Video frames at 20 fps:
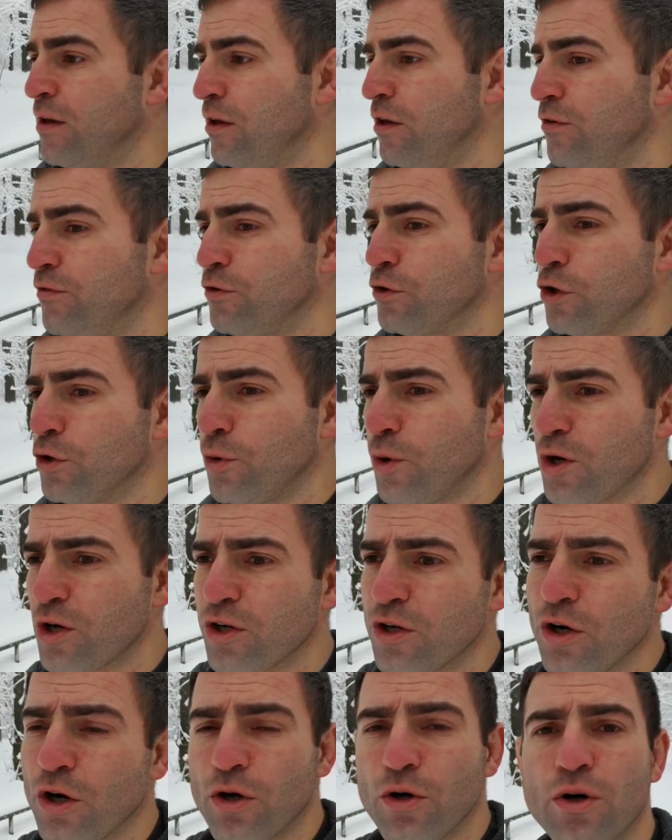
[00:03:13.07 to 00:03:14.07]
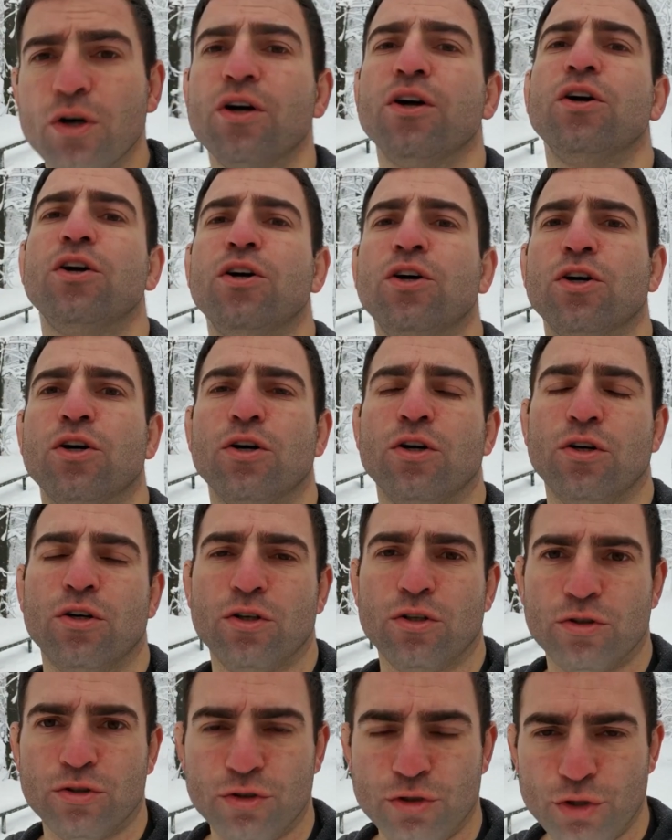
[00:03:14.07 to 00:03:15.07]
if you don't want to go,
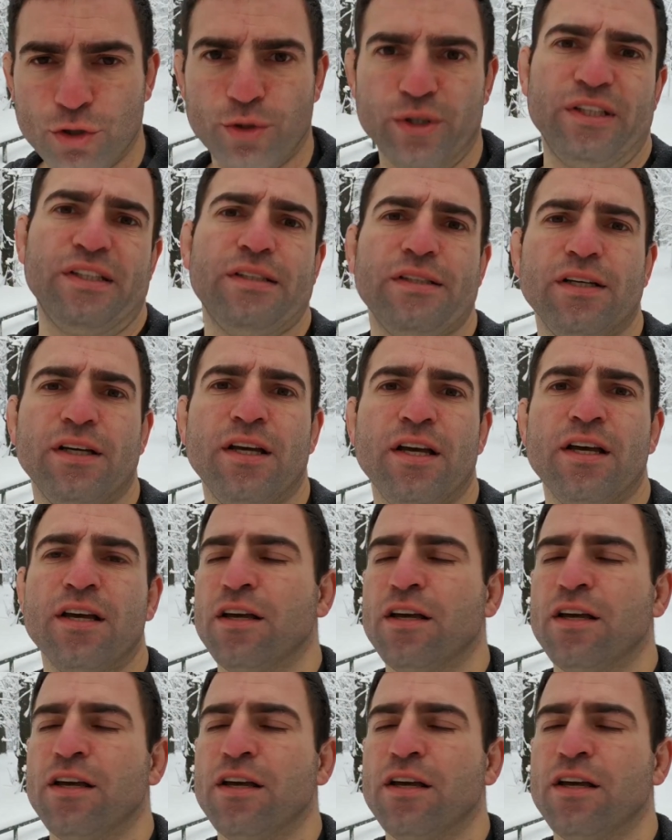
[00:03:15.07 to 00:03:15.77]
do it.